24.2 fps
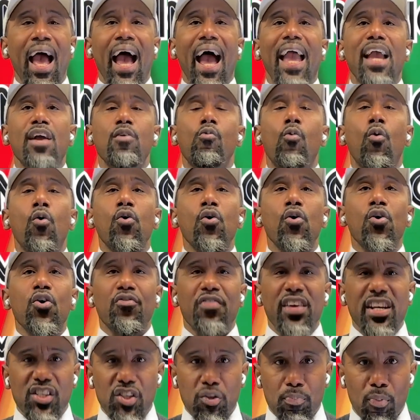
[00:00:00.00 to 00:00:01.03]
a word
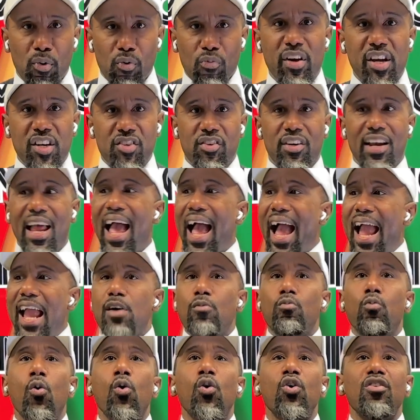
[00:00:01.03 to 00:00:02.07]
of inspiration, a
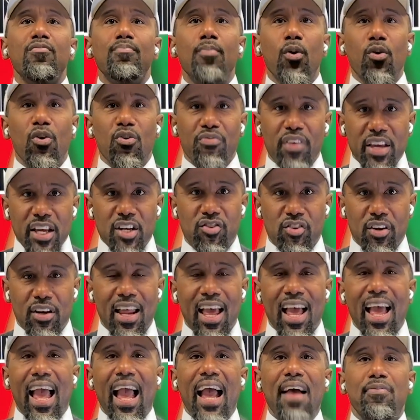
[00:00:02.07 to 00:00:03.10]
word of motivation.
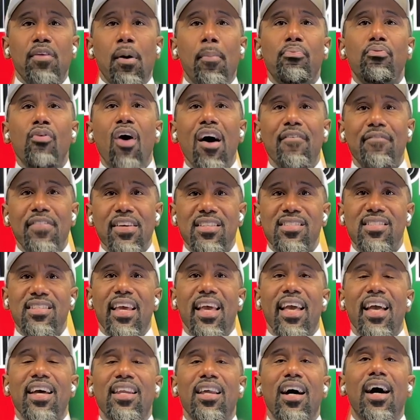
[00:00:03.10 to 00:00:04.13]
And the prophet
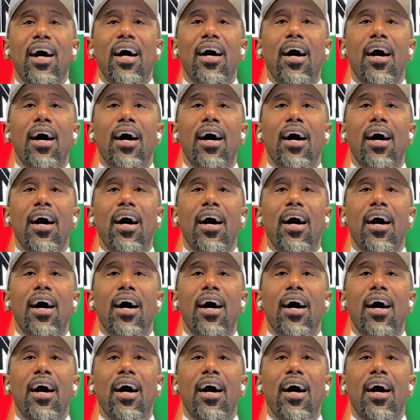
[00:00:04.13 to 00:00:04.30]
said,